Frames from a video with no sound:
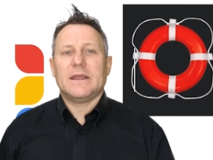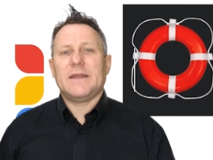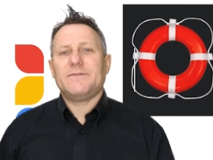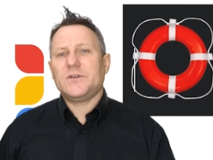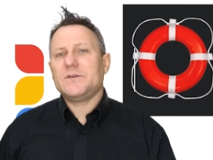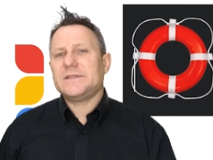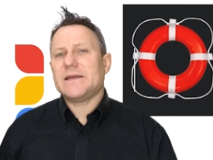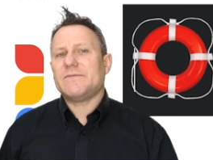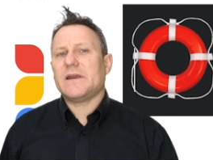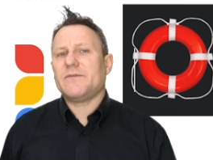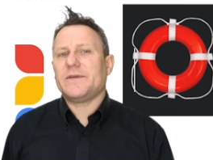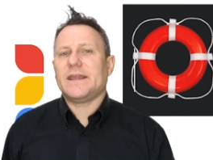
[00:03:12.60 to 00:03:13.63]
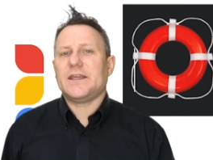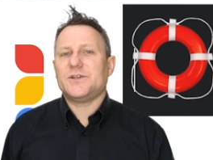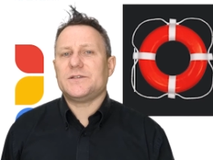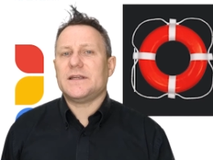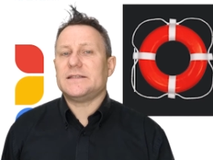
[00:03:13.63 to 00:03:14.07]
If two-step
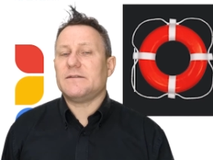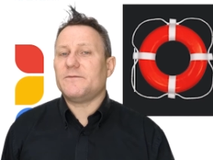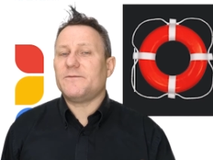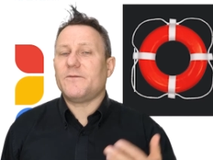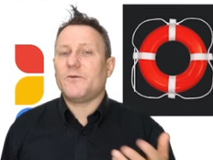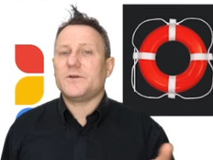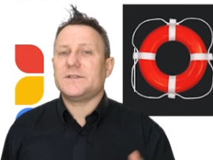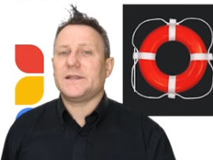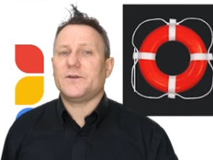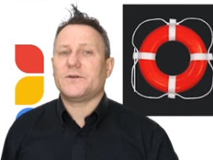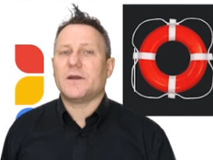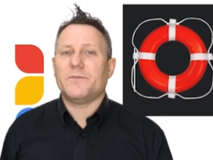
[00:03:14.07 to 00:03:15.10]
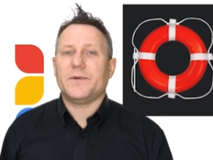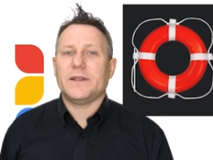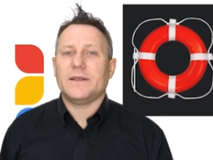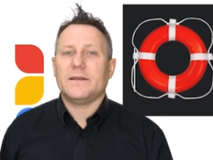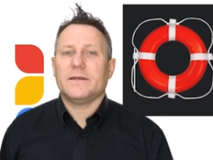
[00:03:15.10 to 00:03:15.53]
verification is enforced at your
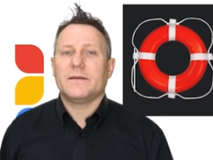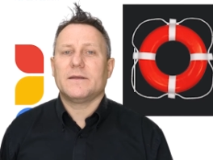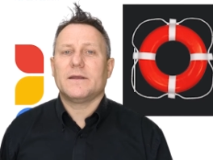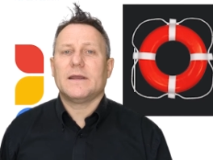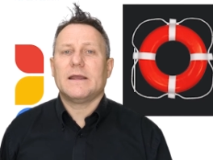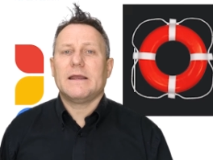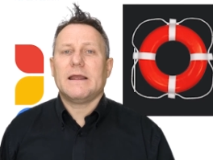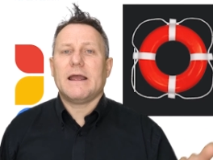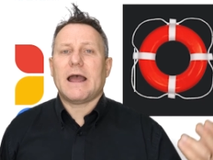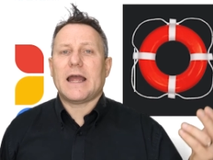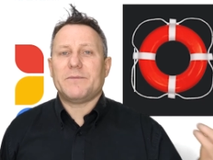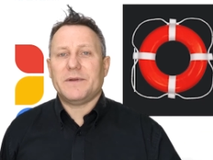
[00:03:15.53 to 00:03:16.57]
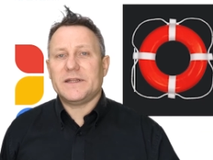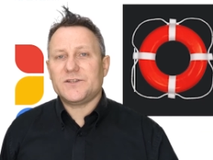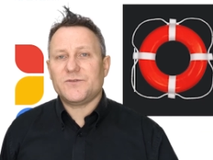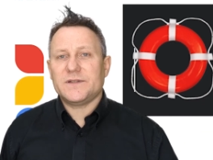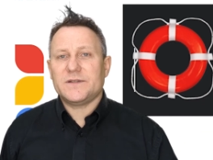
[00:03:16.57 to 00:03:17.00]
company,
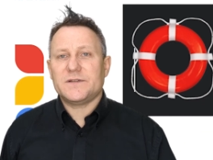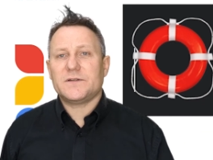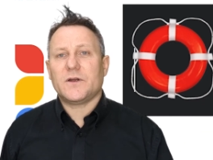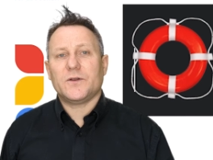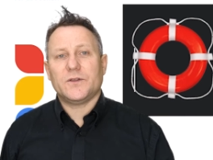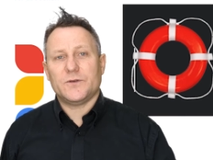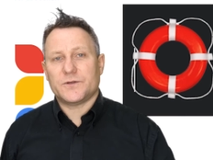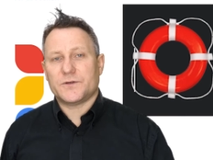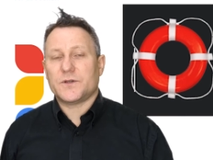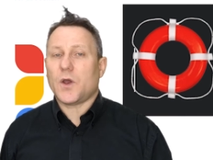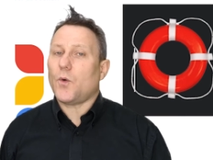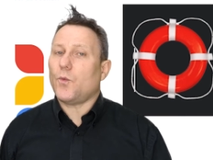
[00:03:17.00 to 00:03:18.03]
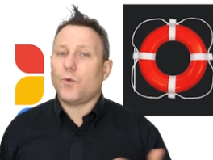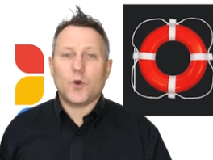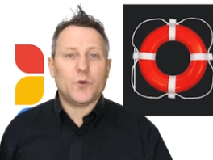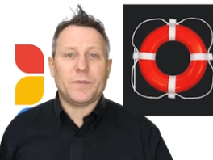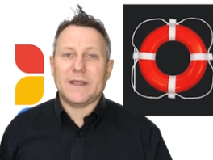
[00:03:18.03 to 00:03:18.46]
administrators or users
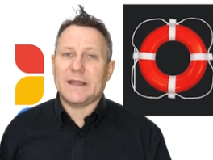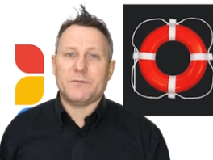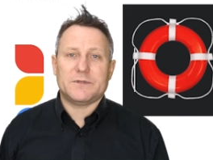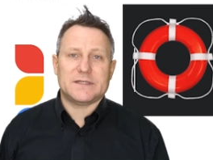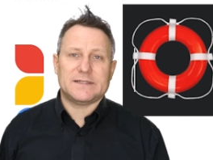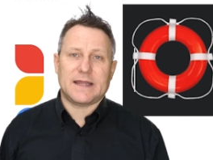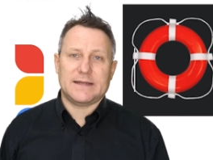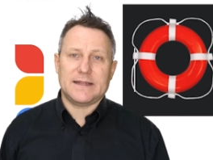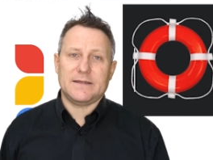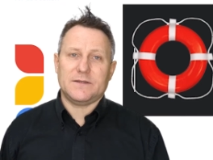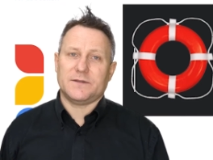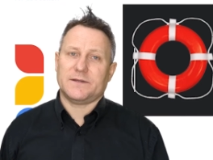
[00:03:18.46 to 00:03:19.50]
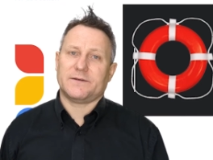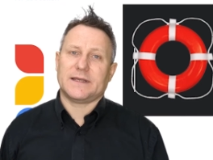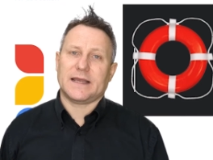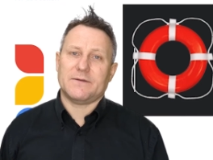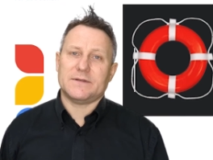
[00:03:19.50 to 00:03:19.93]
won't be able to sign in to their
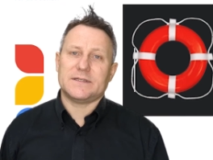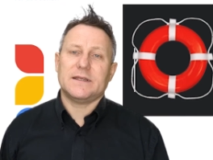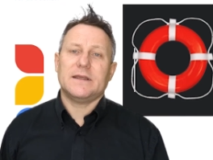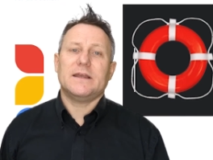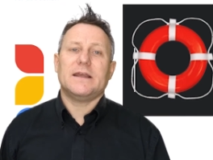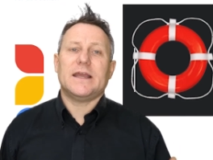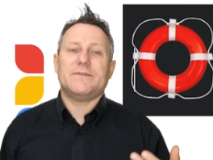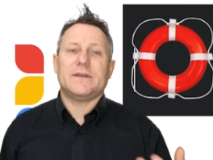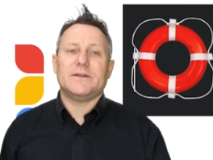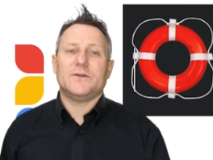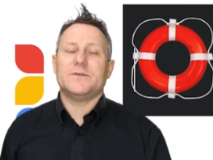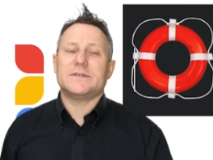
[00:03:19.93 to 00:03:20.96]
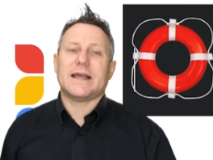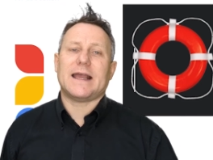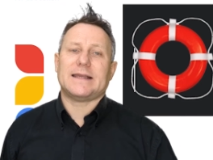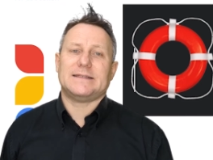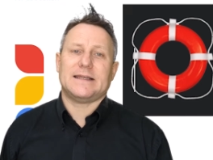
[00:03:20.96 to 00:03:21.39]
accounts if they lose
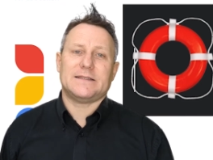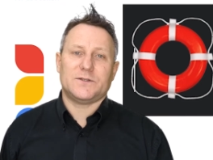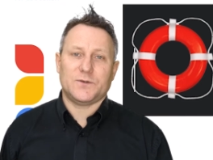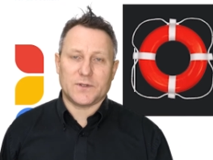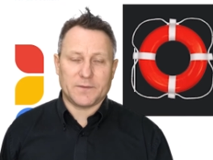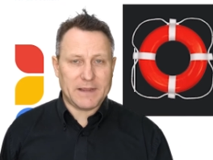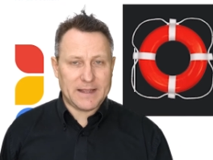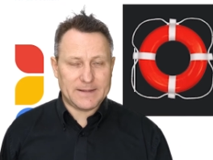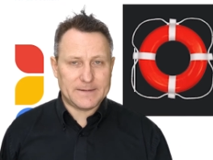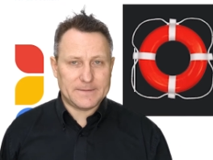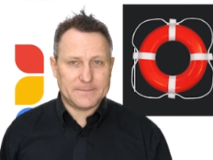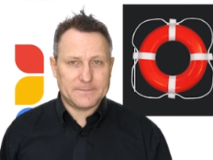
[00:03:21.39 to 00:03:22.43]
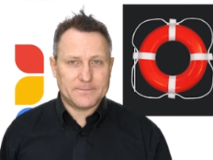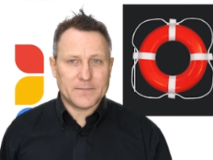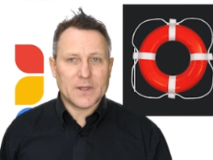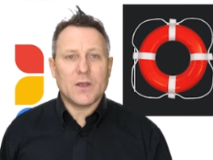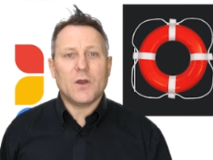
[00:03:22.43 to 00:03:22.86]
access to their method
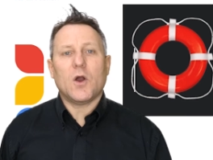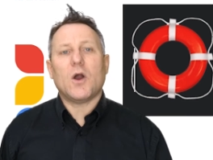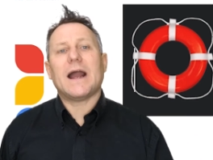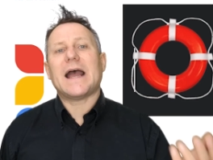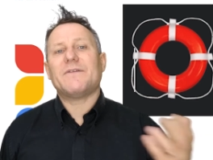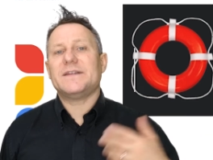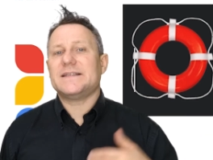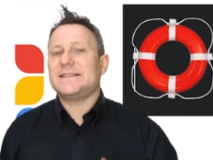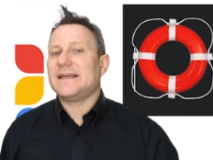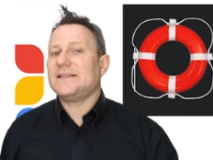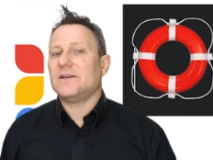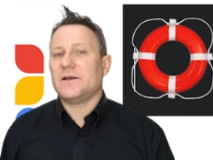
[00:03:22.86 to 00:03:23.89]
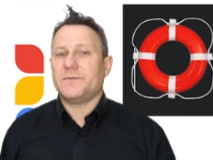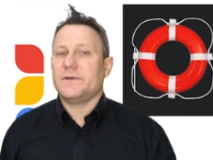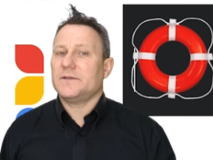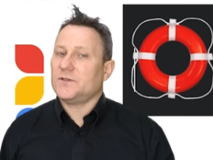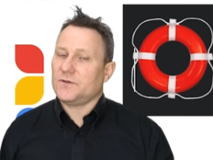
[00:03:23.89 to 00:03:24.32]
or haven't set
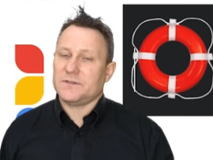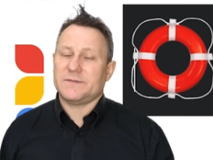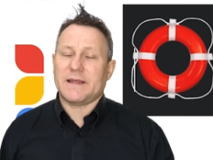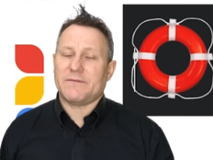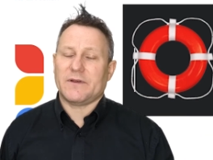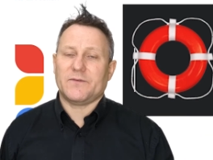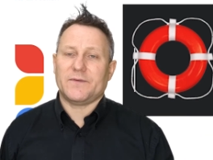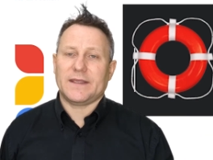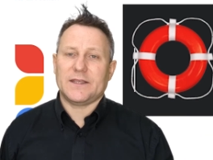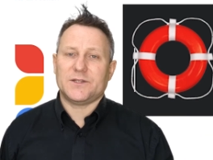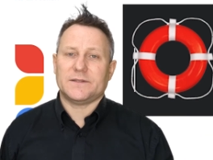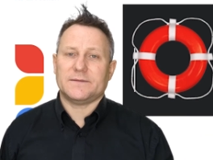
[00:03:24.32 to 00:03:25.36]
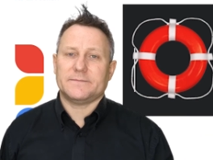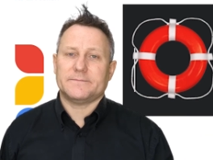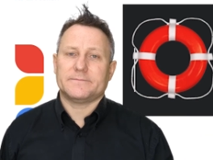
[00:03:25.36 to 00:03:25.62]
up two-step verification.